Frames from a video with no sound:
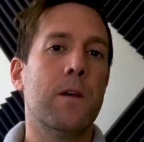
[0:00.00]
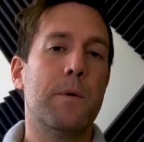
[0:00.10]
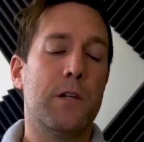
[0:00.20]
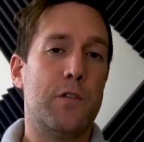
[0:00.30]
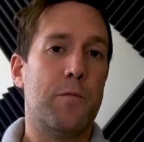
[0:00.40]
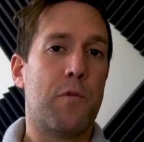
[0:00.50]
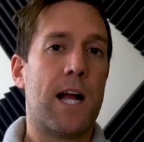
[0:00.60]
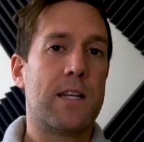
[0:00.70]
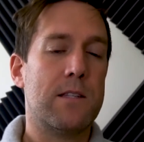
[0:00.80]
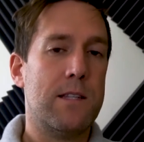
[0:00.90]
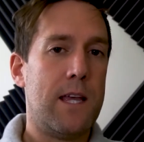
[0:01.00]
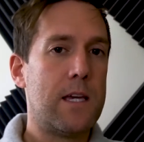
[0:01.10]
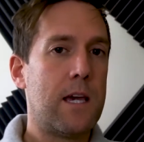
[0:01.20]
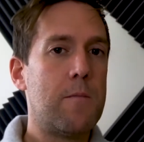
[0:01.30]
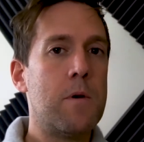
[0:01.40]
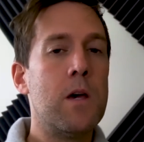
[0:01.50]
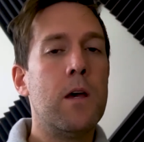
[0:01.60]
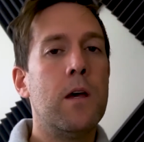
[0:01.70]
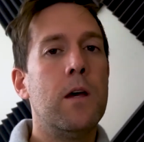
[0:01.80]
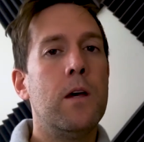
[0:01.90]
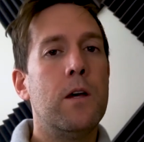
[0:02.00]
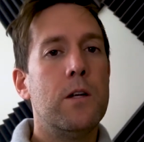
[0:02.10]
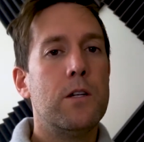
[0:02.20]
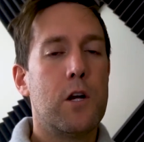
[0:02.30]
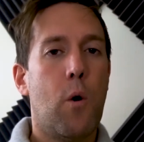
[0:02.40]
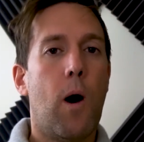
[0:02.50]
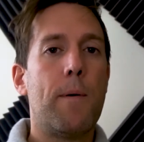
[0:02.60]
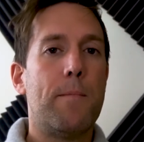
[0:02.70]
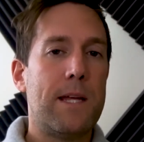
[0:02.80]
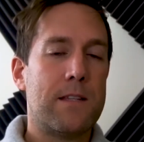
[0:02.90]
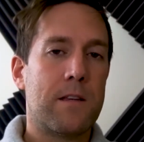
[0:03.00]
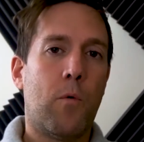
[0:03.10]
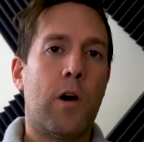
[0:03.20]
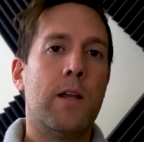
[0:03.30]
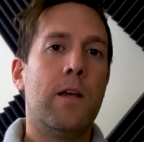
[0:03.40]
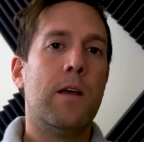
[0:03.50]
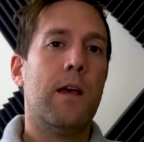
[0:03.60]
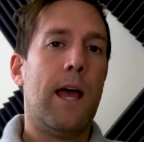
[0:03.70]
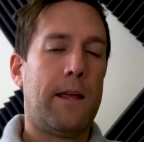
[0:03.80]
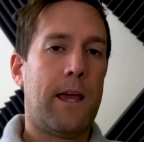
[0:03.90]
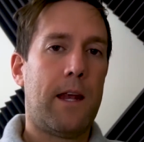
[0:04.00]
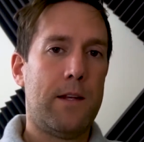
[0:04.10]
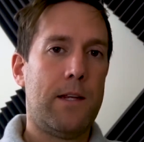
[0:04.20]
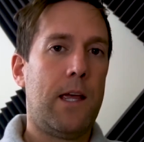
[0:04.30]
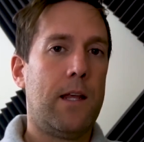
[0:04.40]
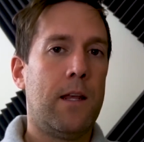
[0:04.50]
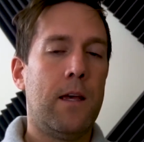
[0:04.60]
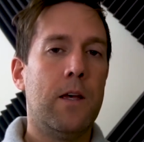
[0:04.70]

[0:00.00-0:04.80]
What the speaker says: because you've practiced Daygame, to go up and meet someone and get a date.